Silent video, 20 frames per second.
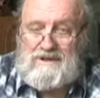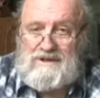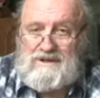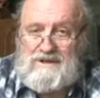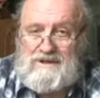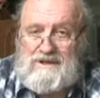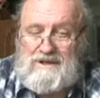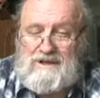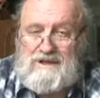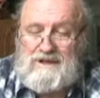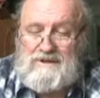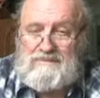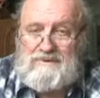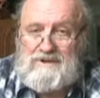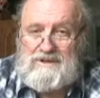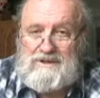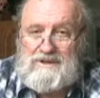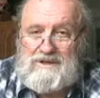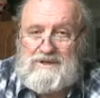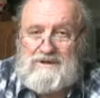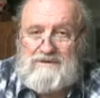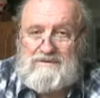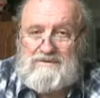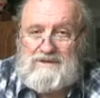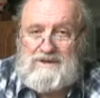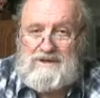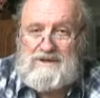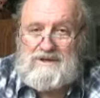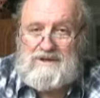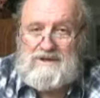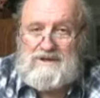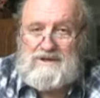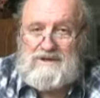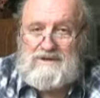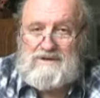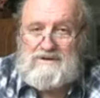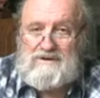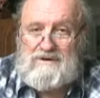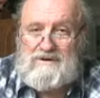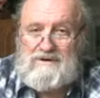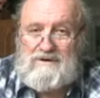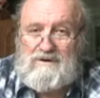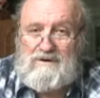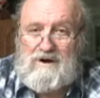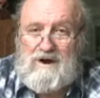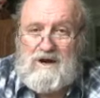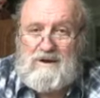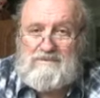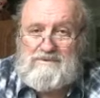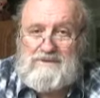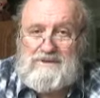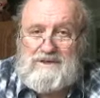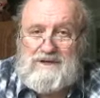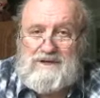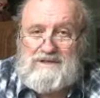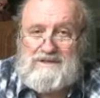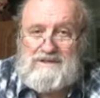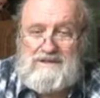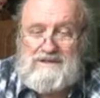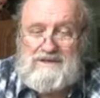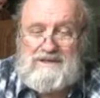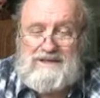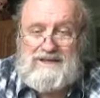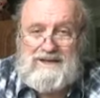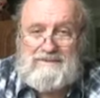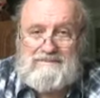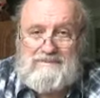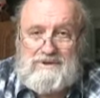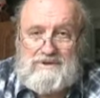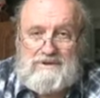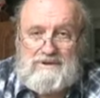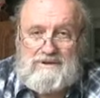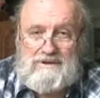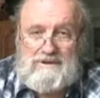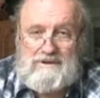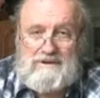Arcanum on the Devil, he describes it as the tempter.